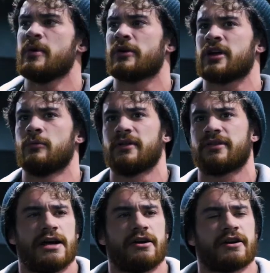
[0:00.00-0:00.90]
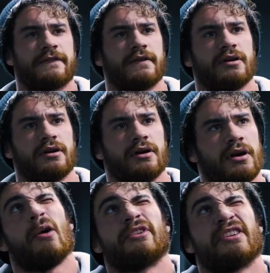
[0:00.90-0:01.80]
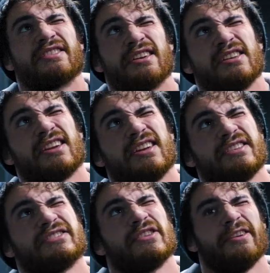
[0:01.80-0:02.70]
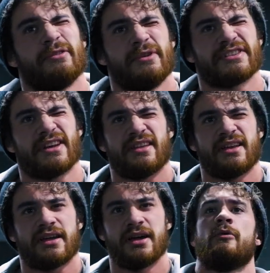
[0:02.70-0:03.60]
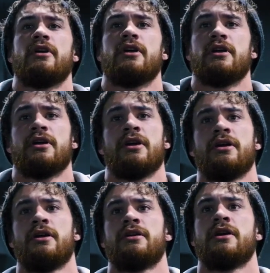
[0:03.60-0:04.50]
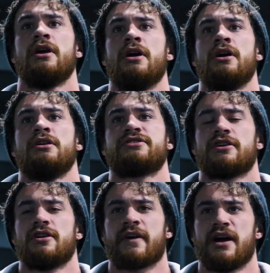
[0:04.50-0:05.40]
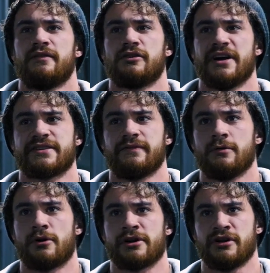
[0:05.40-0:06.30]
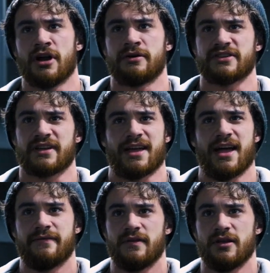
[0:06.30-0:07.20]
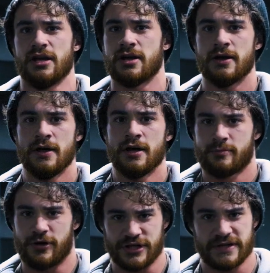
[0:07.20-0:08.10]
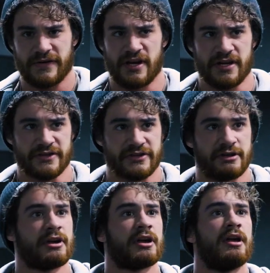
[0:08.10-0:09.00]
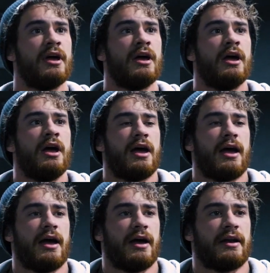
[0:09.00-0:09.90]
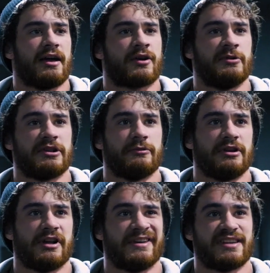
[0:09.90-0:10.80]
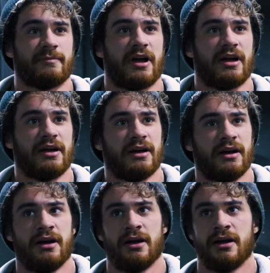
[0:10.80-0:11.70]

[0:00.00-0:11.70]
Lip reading: been working with Derek for, I wanted to say today is 30 weeks, I think. We started off kind of aggressively wanting to go into like a heavy push phase. And I quickly realized that my